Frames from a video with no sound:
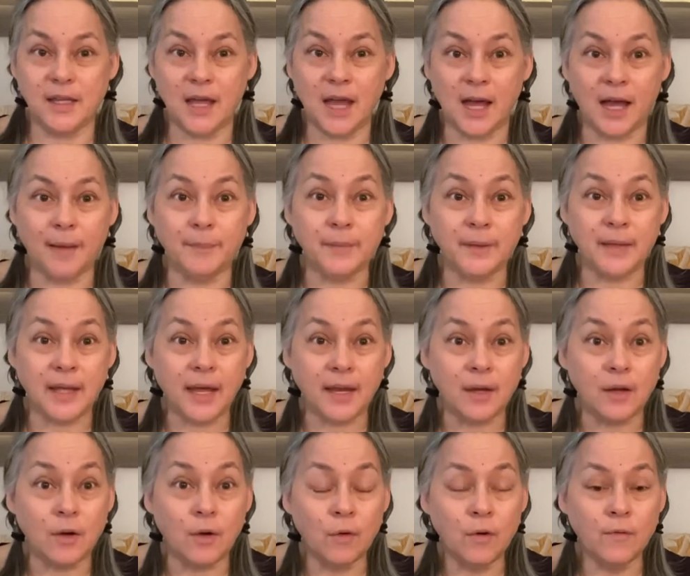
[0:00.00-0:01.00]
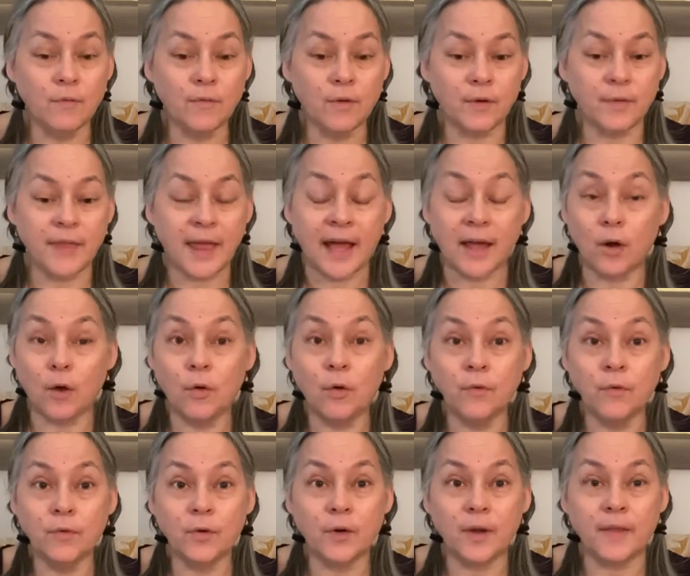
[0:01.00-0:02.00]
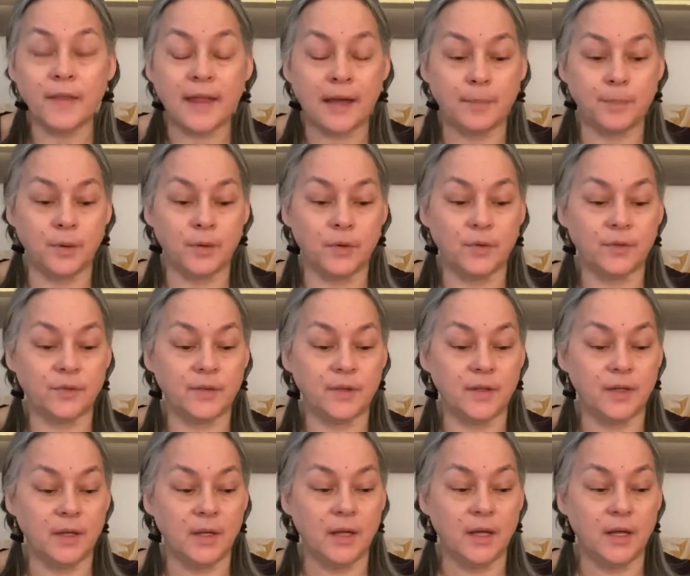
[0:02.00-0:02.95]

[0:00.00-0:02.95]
yeah, I'm getting over on that person.